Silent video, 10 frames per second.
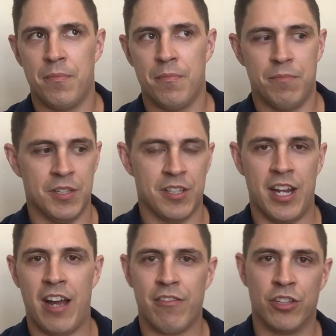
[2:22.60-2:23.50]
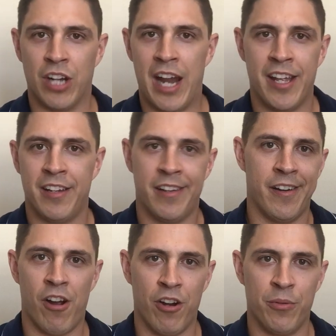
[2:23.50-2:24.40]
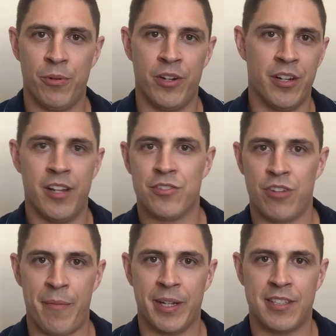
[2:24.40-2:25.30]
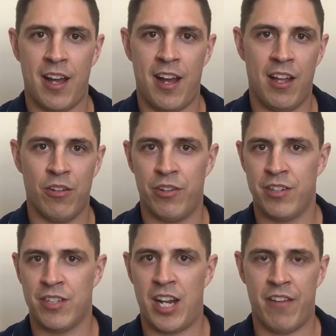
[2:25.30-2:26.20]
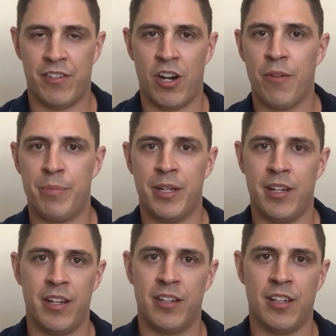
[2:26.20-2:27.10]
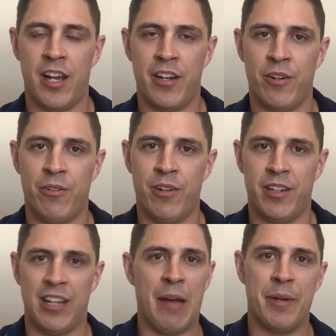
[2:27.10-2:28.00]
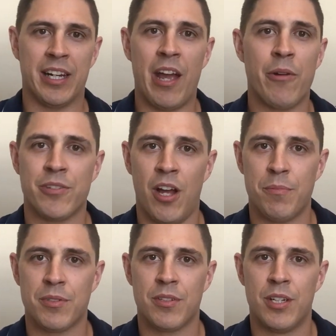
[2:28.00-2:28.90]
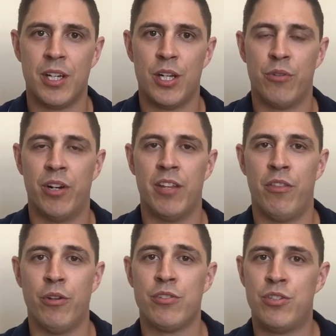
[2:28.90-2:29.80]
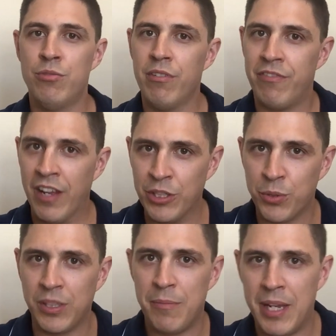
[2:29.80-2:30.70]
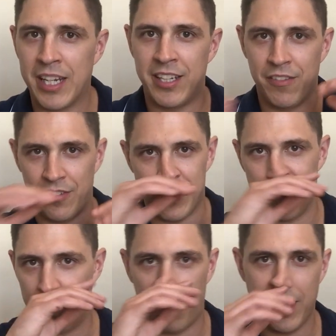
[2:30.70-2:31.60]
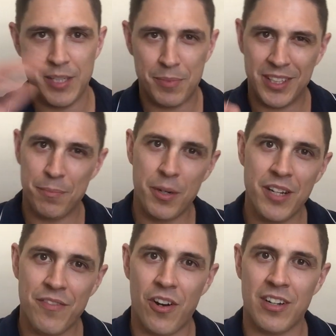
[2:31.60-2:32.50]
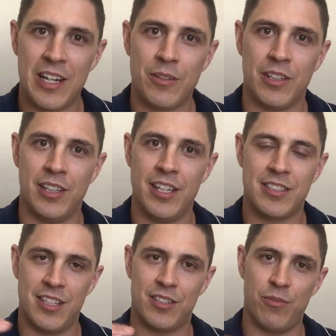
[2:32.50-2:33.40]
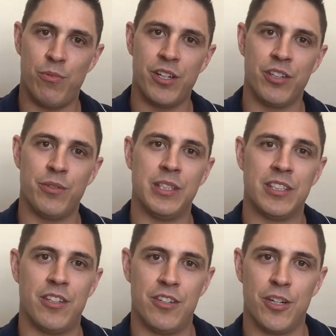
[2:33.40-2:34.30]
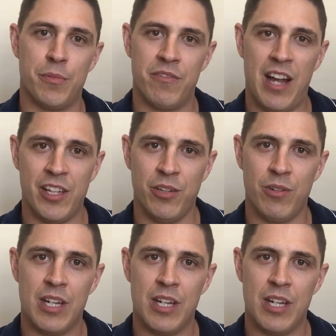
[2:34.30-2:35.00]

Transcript: Does it have granite and hardwood and ceramic tile, or does it have carpet and lino and laminate countertops, right? Those do eventually make a difference in price, but they're pretty far down the list as to what you're doing to determine value.